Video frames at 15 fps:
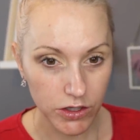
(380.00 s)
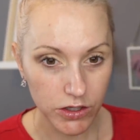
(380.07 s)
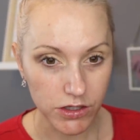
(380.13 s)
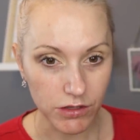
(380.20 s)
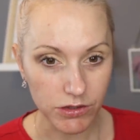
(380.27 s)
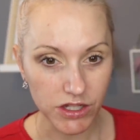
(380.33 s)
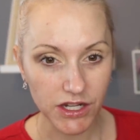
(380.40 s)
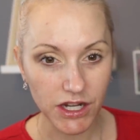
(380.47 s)

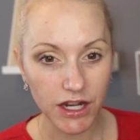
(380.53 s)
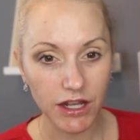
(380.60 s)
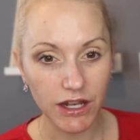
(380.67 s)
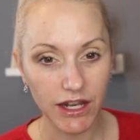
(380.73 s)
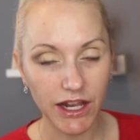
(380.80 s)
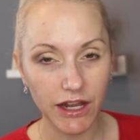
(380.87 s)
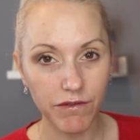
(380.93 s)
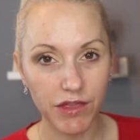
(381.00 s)
So I'm just going to
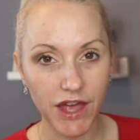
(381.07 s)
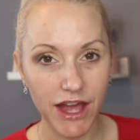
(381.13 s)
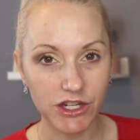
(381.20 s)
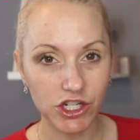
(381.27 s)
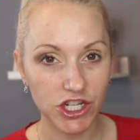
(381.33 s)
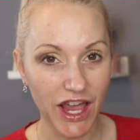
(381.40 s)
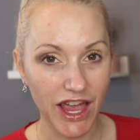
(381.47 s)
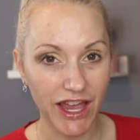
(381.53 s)
leave that
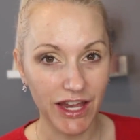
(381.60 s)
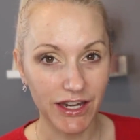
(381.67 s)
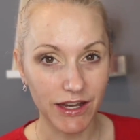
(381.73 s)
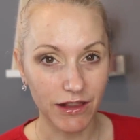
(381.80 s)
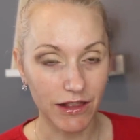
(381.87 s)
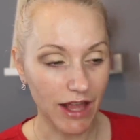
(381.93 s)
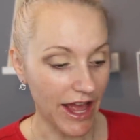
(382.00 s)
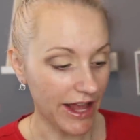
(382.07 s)
shade
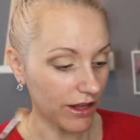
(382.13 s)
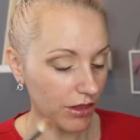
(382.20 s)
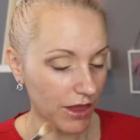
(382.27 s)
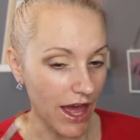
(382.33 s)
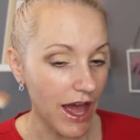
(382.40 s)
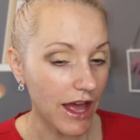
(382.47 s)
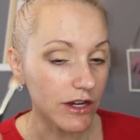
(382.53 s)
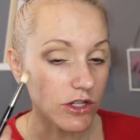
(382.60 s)
like
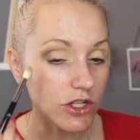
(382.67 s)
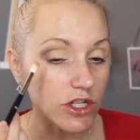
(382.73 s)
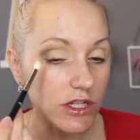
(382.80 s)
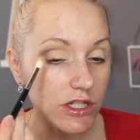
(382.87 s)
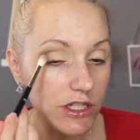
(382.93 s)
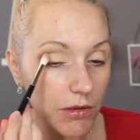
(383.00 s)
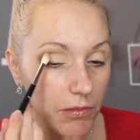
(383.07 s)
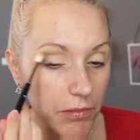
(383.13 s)
that and
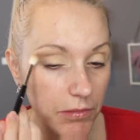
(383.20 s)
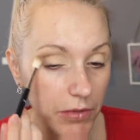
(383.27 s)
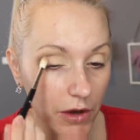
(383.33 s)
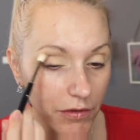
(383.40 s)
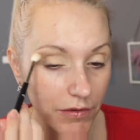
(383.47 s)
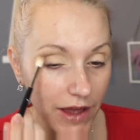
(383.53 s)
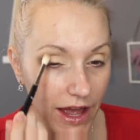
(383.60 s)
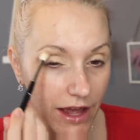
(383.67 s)
just
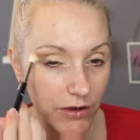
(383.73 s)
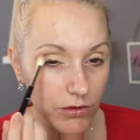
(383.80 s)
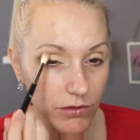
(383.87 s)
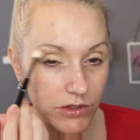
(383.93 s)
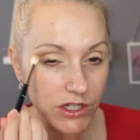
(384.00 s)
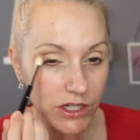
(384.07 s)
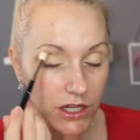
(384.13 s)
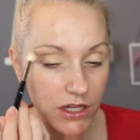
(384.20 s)
buff
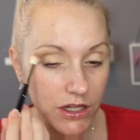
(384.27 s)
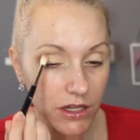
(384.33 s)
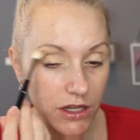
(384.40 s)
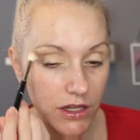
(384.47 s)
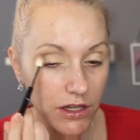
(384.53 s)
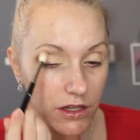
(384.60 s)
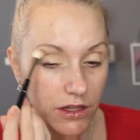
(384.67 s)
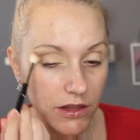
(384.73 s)
out
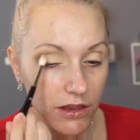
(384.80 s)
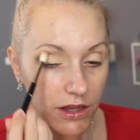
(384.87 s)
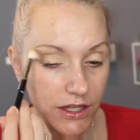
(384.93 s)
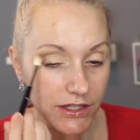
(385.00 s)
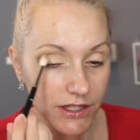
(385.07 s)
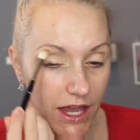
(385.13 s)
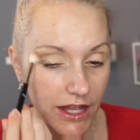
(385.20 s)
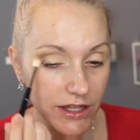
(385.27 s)

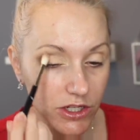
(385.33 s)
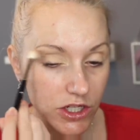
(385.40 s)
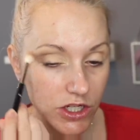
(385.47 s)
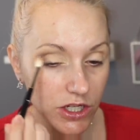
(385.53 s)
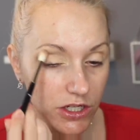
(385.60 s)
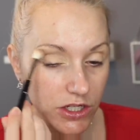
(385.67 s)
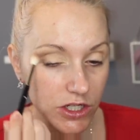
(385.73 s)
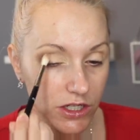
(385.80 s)
this
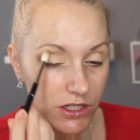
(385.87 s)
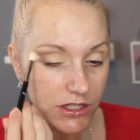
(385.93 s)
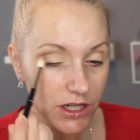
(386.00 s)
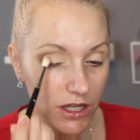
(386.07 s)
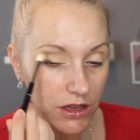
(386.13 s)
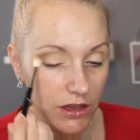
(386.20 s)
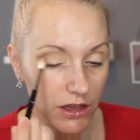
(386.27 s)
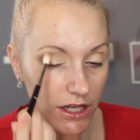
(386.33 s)
edge just
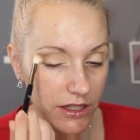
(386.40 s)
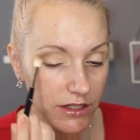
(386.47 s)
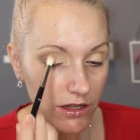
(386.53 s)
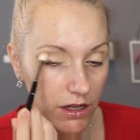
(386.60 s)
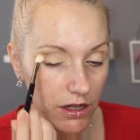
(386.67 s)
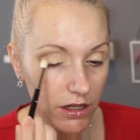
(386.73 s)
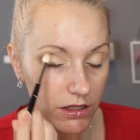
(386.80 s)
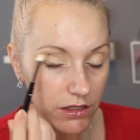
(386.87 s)
a
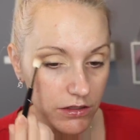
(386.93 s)
little.